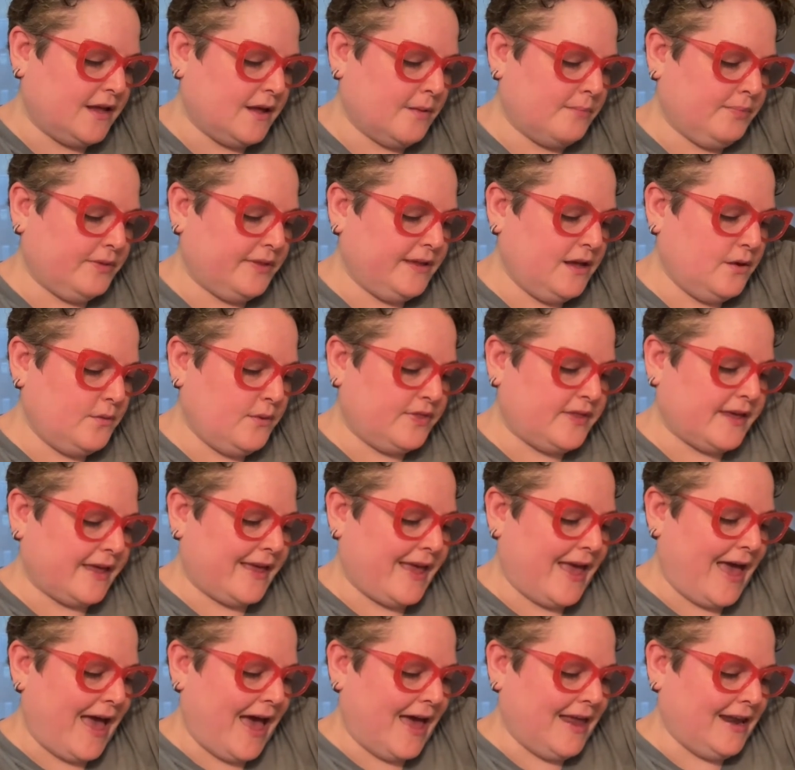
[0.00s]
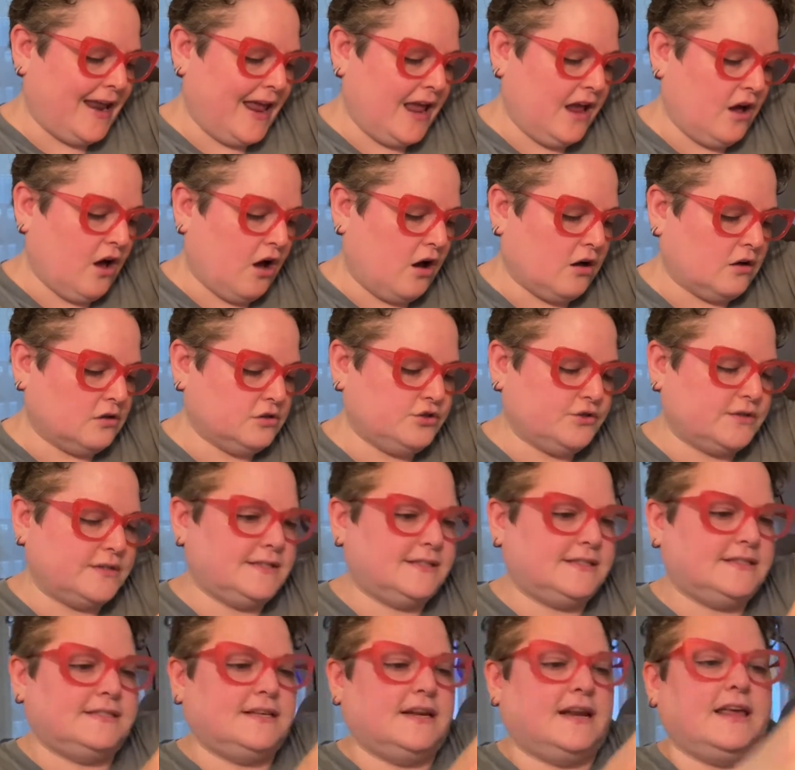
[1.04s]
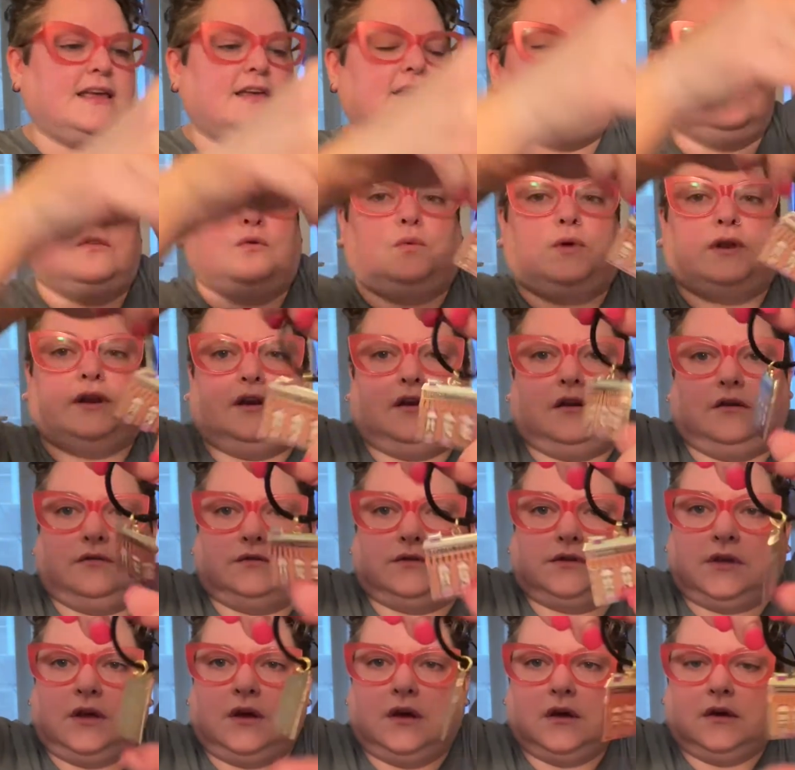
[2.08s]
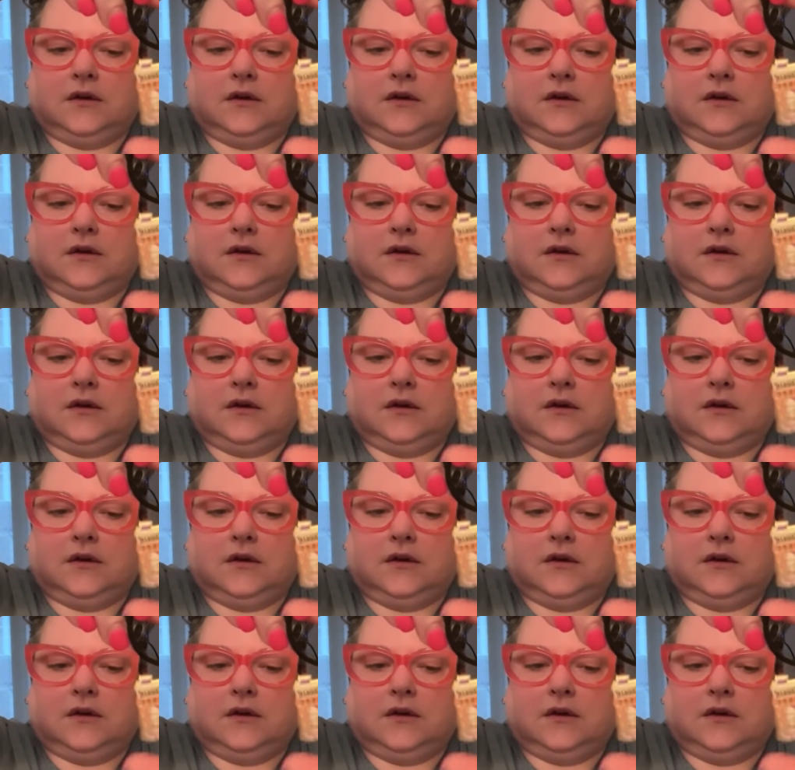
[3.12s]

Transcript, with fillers: complete with a cat and cauldron sitting in the windows.